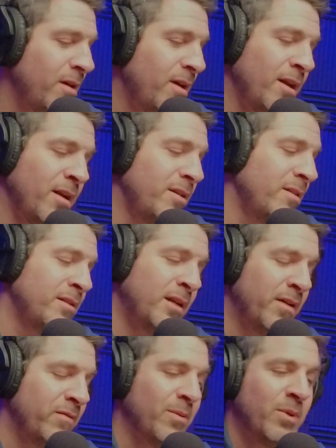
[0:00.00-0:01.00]
and it doesn't
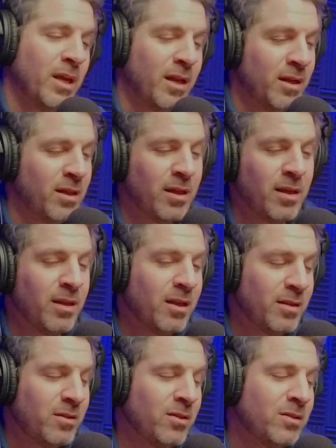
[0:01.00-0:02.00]
have to be anything
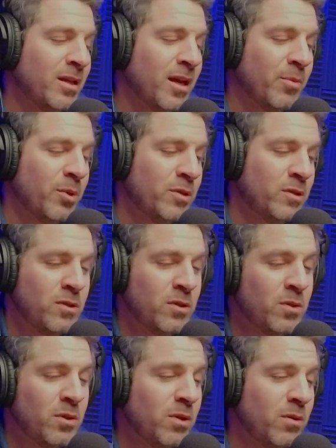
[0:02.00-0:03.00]
that just happens
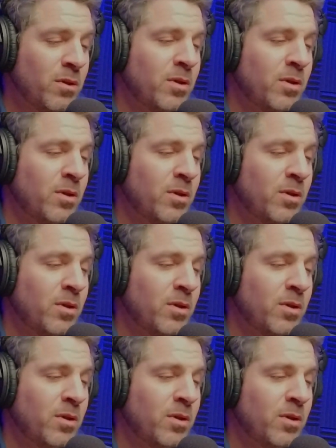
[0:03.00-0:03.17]
to you.